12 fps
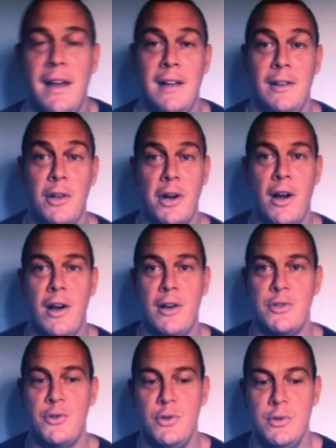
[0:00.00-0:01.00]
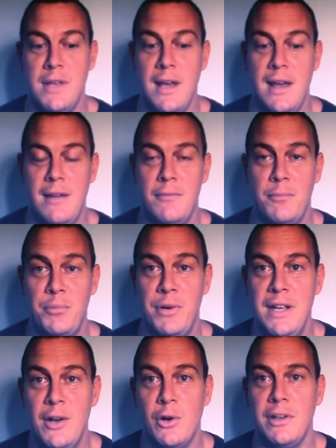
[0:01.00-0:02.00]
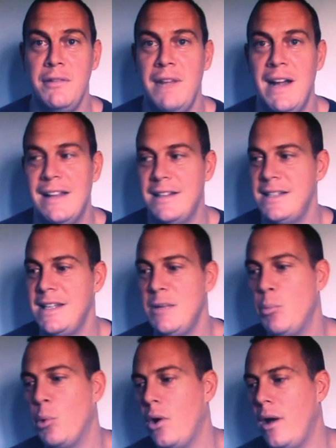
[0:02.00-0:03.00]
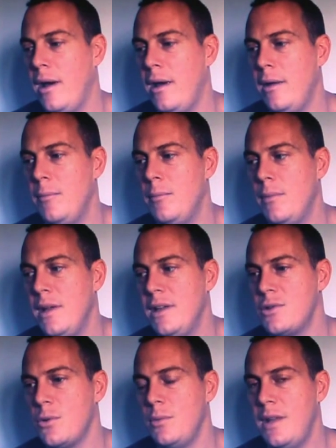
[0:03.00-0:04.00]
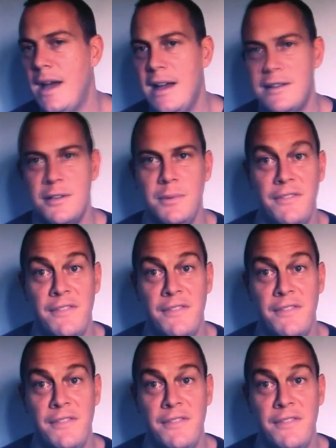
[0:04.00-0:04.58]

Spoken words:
A lot of harsh truths there. Pretty ugly reality, but it's something that has to be